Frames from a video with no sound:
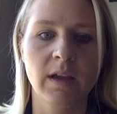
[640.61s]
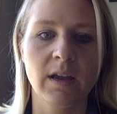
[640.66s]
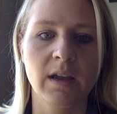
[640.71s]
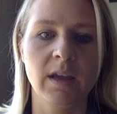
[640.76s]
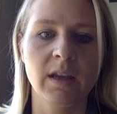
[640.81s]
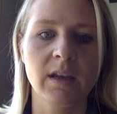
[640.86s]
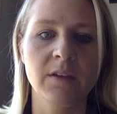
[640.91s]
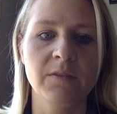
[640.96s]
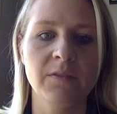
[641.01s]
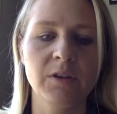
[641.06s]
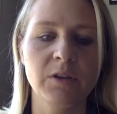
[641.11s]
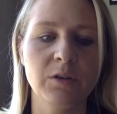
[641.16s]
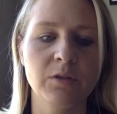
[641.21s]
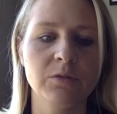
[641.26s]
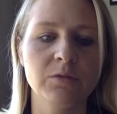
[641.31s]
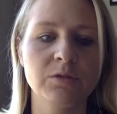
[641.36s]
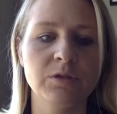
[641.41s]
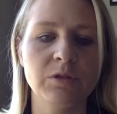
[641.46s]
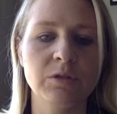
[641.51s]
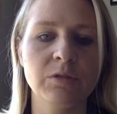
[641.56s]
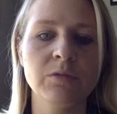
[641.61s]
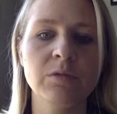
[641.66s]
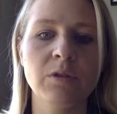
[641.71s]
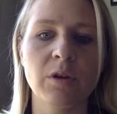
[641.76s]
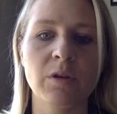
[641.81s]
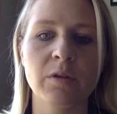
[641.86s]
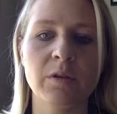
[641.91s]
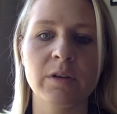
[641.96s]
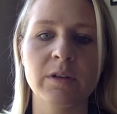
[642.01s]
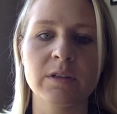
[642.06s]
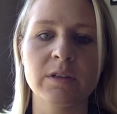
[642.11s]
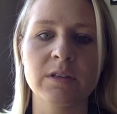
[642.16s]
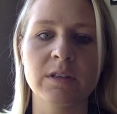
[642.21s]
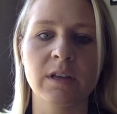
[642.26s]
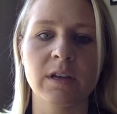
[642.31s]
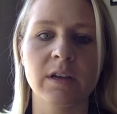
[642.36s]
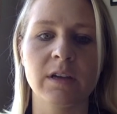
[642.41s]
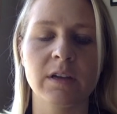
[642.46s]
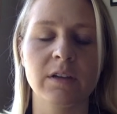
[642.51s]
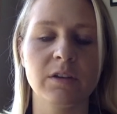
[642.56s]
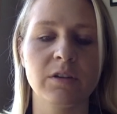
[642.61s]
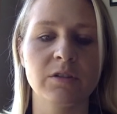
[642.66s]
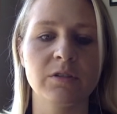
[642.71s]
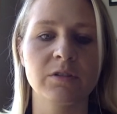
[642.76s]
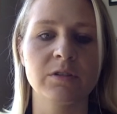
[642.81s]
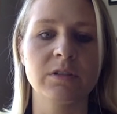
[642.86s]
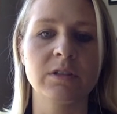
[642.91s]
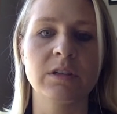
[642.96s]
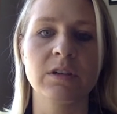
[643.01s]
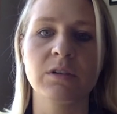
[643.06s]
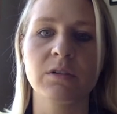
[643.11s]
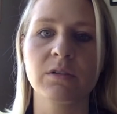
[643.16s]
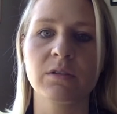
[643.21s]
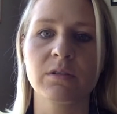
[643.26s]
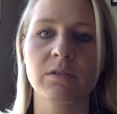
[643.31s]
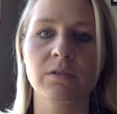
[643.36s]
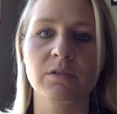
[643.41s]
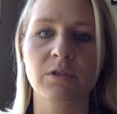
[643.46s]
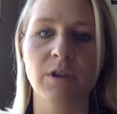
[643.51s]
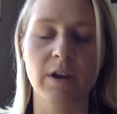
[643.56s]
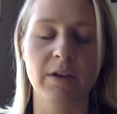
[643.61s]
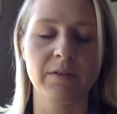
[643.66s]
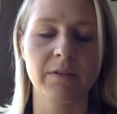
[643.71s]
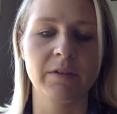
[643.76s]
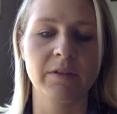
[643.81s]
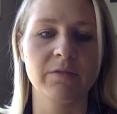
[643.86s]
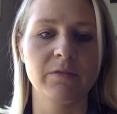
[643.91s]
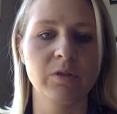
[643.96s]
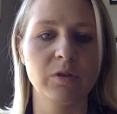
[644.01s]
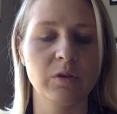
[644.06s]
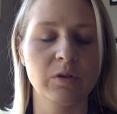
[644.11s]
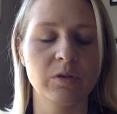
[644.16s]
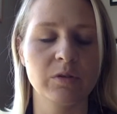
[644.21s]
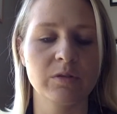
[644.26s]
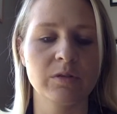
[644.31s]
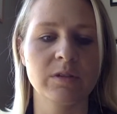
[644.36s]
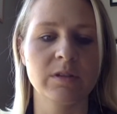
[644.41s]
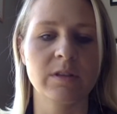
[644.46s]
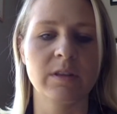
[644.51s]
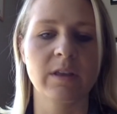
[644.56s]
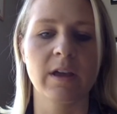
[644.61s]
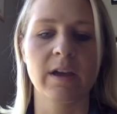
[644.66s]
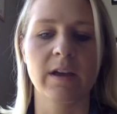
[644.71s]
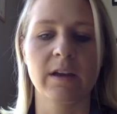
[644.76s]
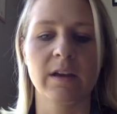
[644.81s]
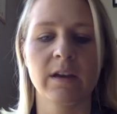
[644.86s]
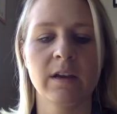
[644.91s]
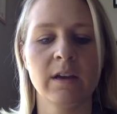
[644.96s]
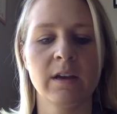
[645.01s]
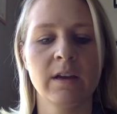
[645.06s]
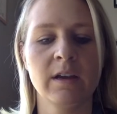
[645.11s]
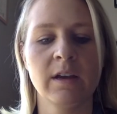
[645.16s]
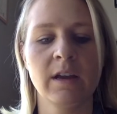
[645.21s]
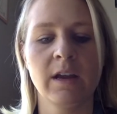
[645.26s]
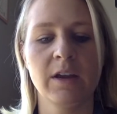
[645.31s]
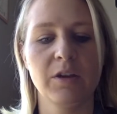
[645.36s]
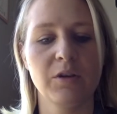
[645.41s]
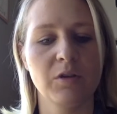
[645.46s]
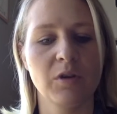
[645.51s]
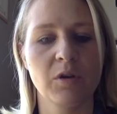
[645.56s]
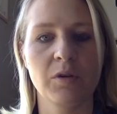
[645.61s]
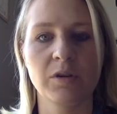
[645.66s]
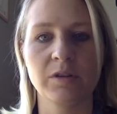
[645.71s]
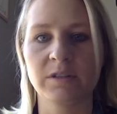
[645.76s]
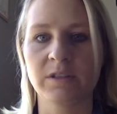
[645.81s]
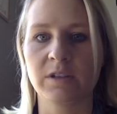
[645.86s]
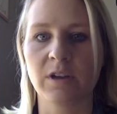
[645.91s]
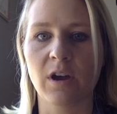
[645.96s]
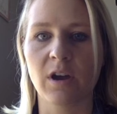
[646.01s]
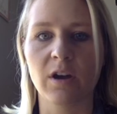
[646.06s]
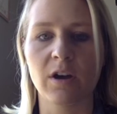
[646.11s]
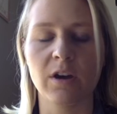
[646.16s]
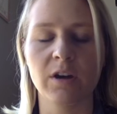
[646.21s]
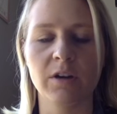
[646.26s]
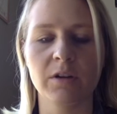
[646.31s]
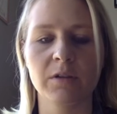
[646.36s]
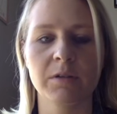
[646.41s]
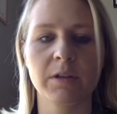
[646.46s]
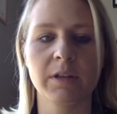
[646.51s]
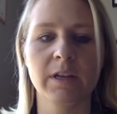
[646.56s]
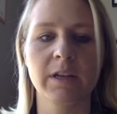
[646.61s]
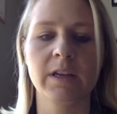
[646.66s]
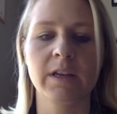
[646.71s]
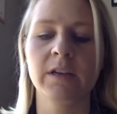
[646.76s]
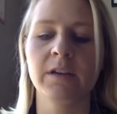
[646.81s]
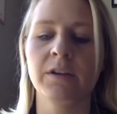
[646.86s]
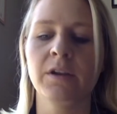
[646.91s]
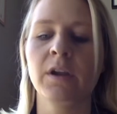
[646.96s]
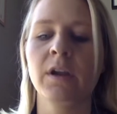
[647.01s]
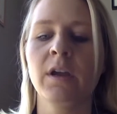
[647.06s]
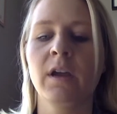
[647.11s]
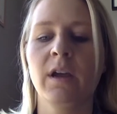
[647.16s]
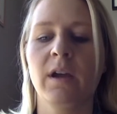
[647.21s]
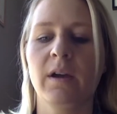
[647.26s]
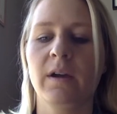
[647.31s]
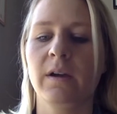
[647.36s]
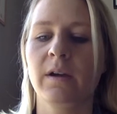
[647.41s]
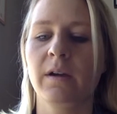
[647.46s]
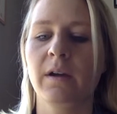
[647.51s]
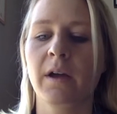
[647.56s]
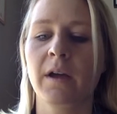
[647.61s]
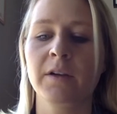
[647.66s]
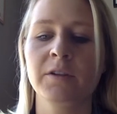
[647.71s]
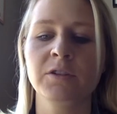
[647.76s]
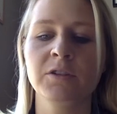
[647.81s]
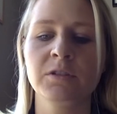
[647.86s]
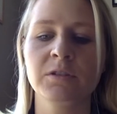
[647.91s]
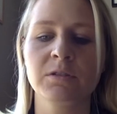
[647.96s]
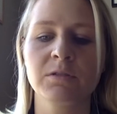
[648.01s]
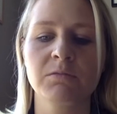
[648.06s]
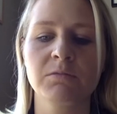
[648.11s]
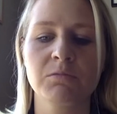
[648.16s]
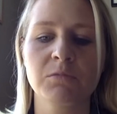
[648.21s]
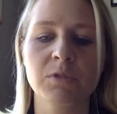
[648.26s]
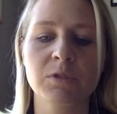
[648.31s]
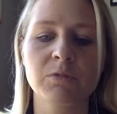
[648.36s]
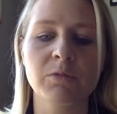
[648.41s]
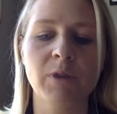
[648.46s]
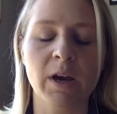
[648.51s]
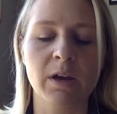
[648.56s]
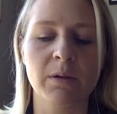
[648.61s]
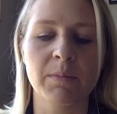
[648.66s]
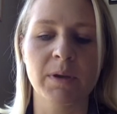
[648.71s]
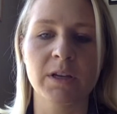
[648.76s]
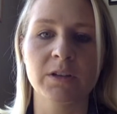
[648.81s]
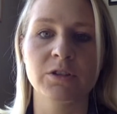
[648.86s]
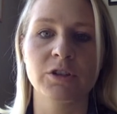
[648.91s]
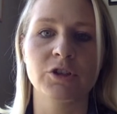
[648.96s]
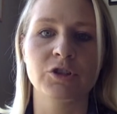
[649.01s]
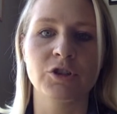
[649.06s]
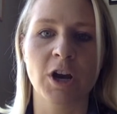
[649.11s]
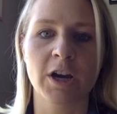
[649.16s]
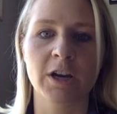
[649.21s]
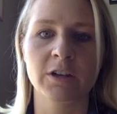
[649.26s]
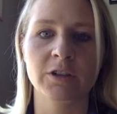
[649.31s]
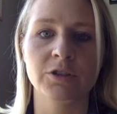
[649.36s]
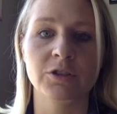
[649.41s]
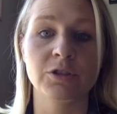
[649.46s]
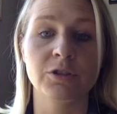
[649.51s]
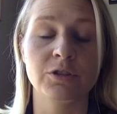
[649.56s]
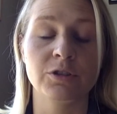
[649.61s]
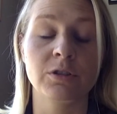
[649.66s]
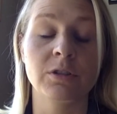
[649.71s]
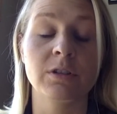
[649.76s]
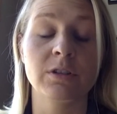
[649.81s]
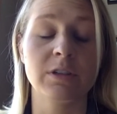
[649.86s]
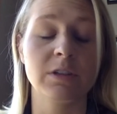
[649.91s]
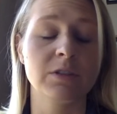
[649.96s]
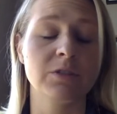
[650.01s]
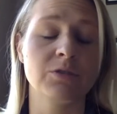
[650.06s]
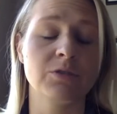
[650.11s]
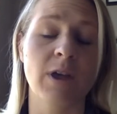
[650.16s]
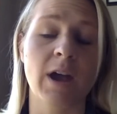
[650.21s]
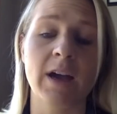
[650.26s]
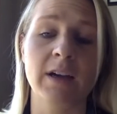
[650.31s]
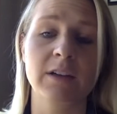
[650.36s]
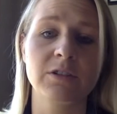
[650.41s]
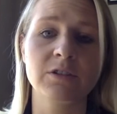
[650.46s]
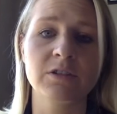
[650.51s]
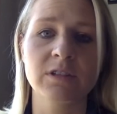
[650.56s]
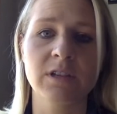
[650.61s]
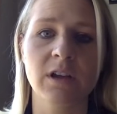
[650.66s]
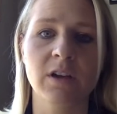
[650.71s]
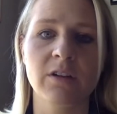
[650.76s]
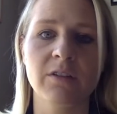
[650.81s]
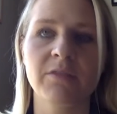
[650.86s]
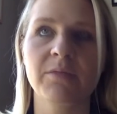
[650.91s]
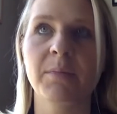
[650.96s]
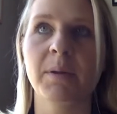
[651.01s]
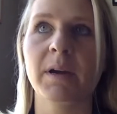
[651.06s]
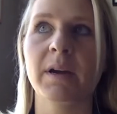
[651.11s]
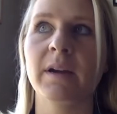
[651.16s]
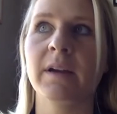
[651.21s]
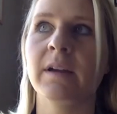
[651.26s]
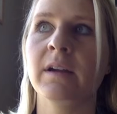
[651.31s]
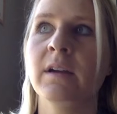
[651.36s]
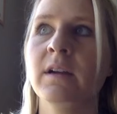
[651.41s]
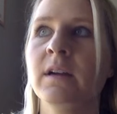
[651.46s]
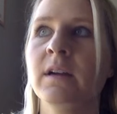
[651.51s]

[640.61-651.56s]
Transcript: And if you do notice that you're still craving foods and it's not hunger related, I just would recommend to try to just distract yourself by,